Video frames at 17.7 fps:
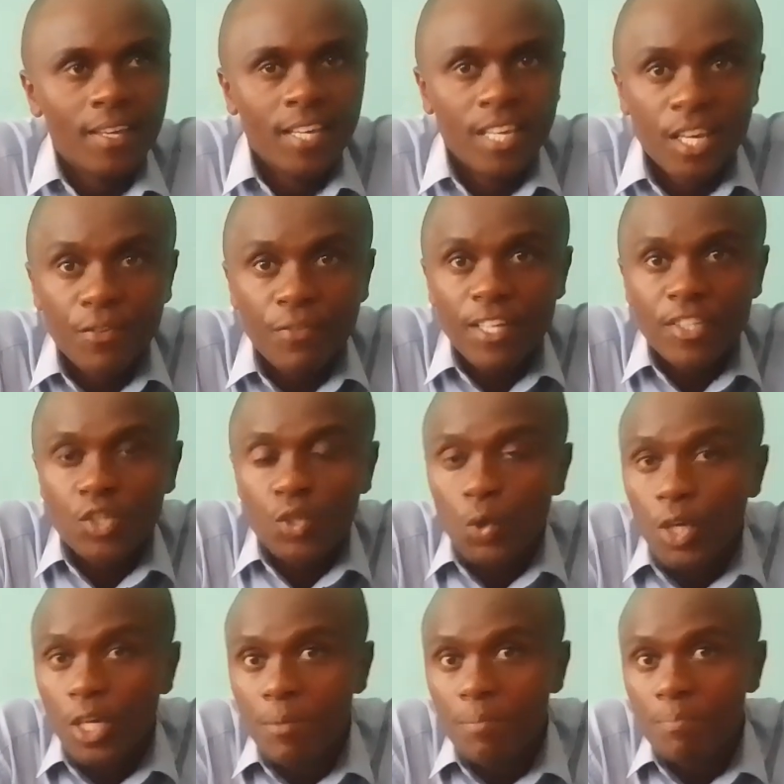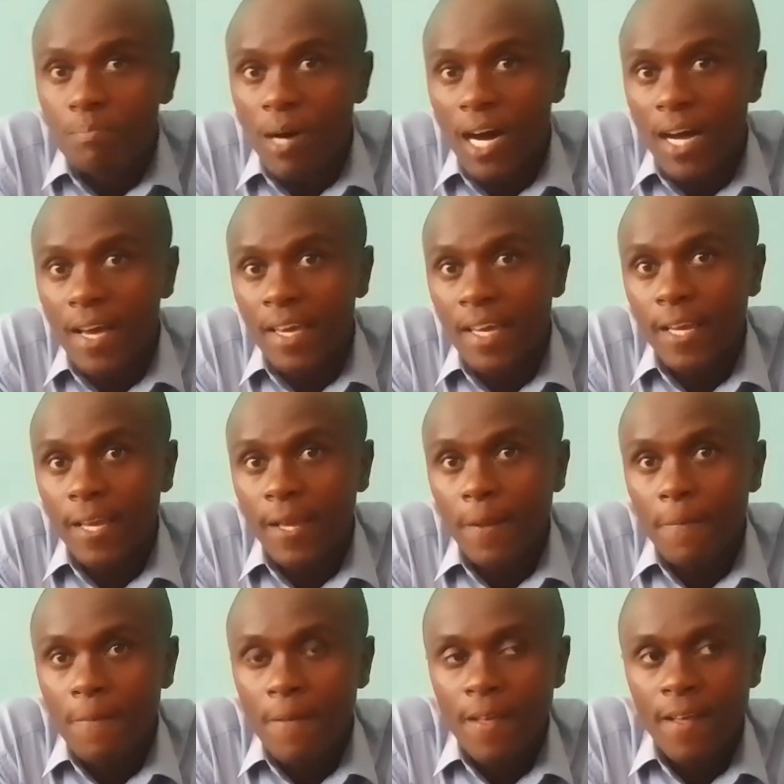given to him by
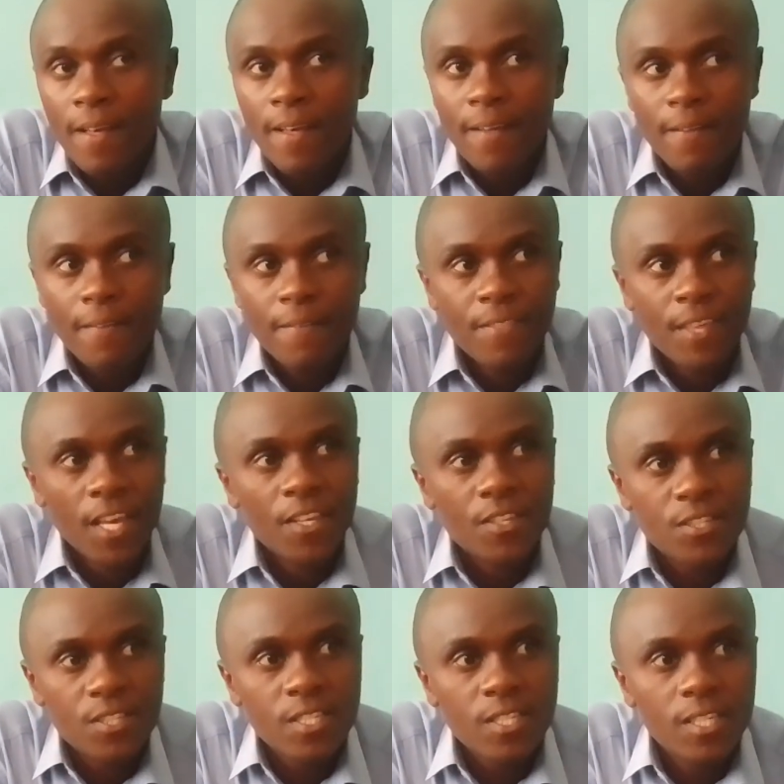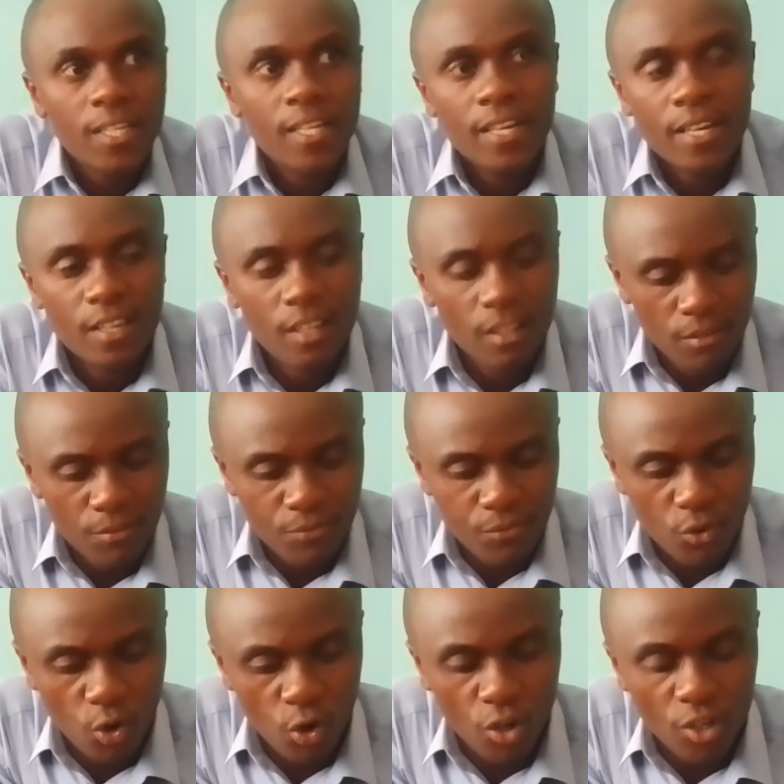this
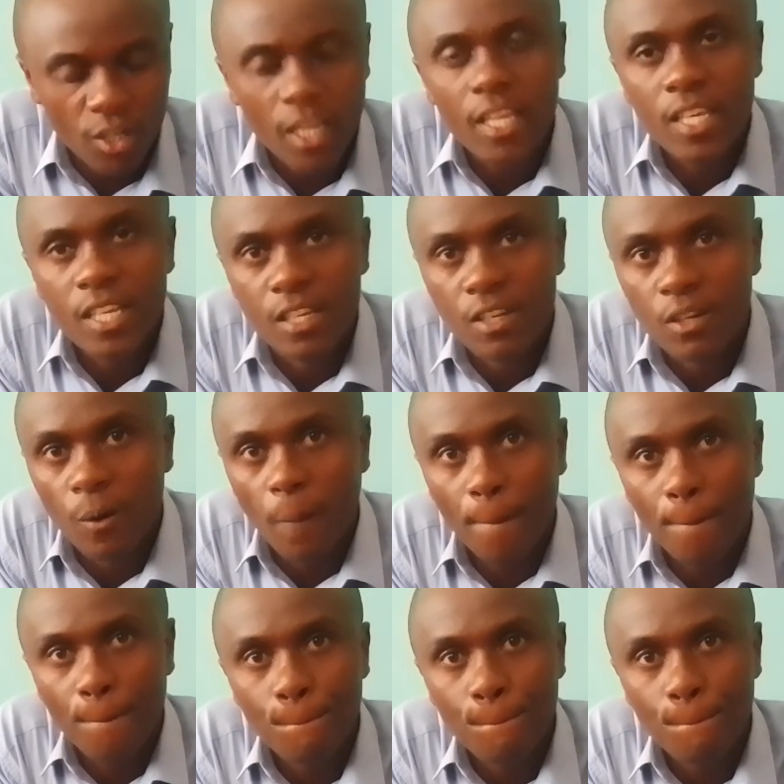nymph called Ino.